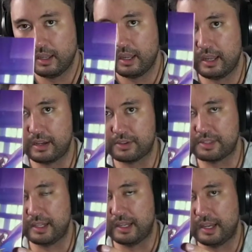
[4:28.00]
And here's
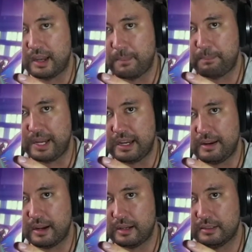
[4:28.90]
the
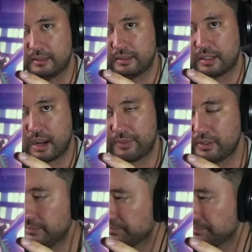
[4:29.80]
B cover.